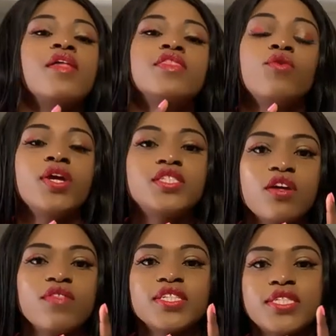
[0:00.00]
The rest
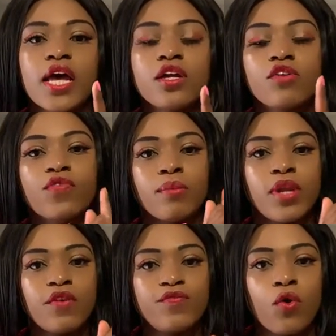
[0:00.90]
of the cycle from
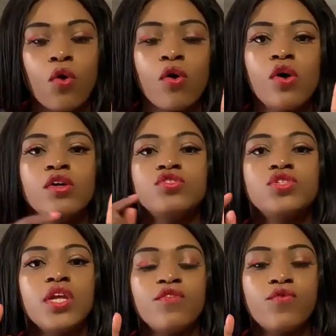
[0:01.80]
day 4 to
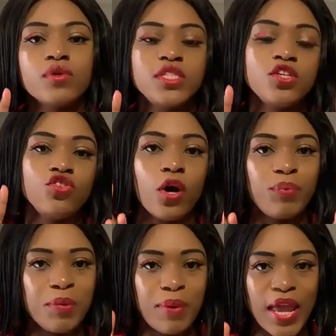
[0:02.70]
day 14, you're
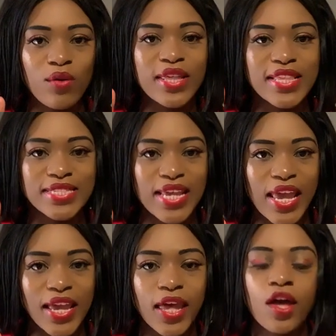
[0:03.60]
preparing this
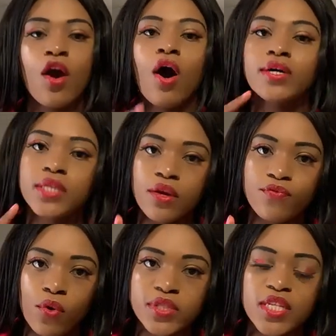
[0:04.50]
egg. On day
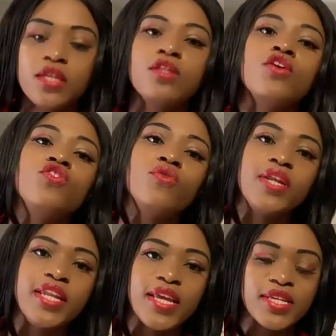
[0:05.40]
14, you
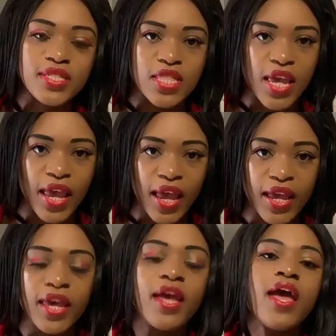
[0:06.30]
release the
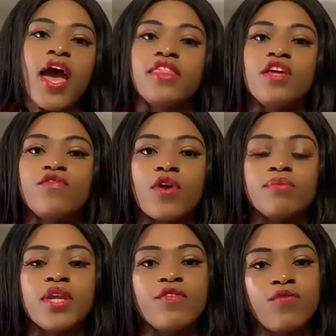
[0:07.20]
egg. And then from
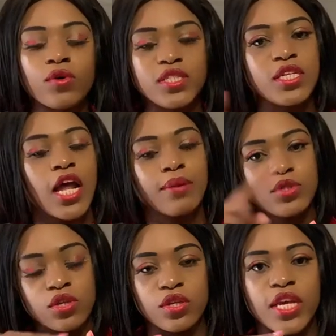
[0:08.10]
day 14 up
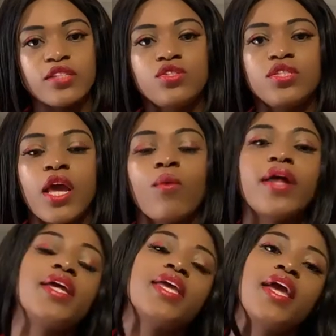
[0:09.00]
till you get to day
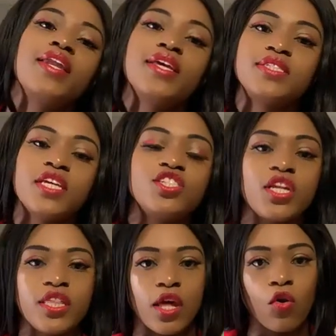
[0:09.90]
1 again,
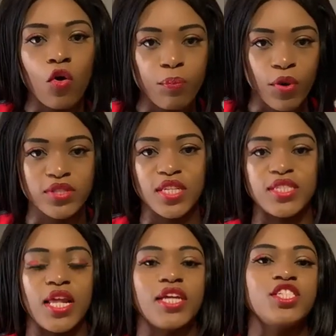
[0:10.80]
essentially that whole process
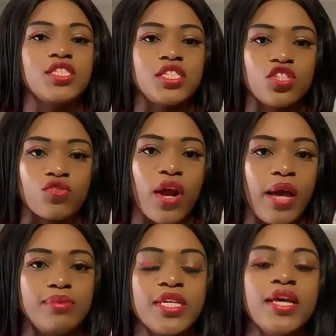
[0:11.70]
that I just
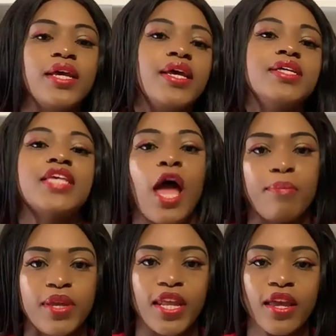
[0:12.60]
described is
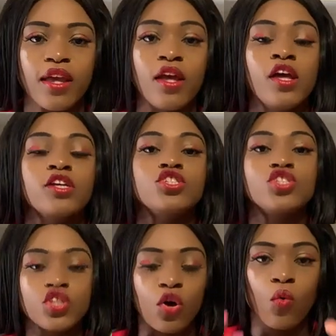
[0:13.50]
happening.
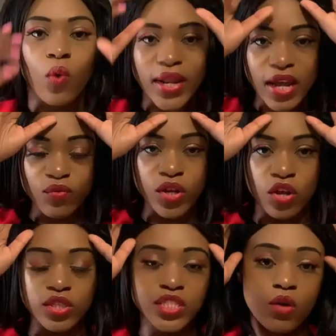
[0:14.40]
So what have we
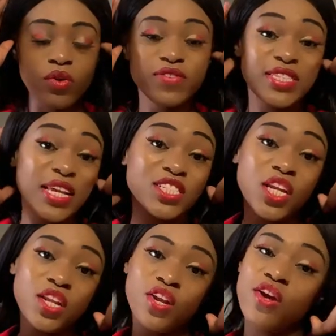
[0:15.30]
learned here? We've
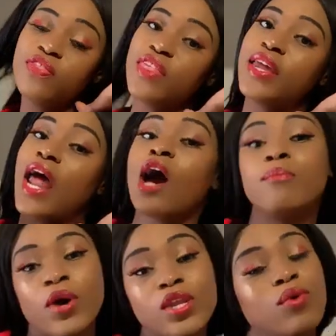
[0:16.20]
essentially learned that our
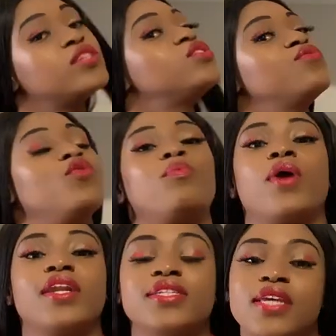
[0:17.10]
body wants to fall
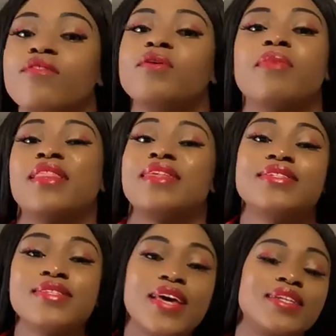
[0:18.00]
pregnant every month.
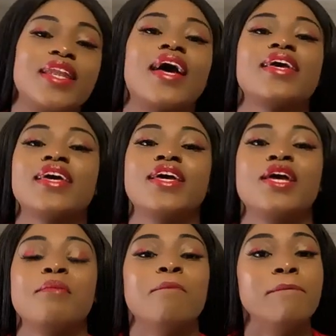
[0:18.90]
Isn't that like
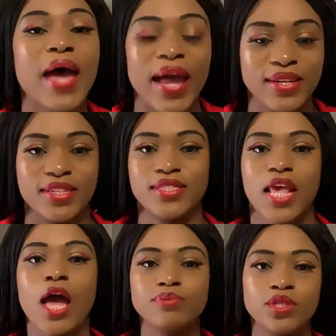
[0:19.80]
madness?
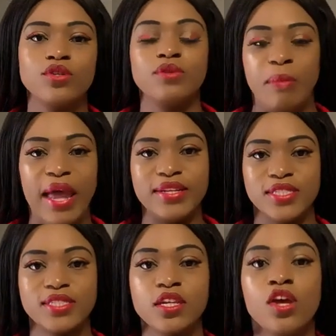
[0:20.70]
Absolute madness.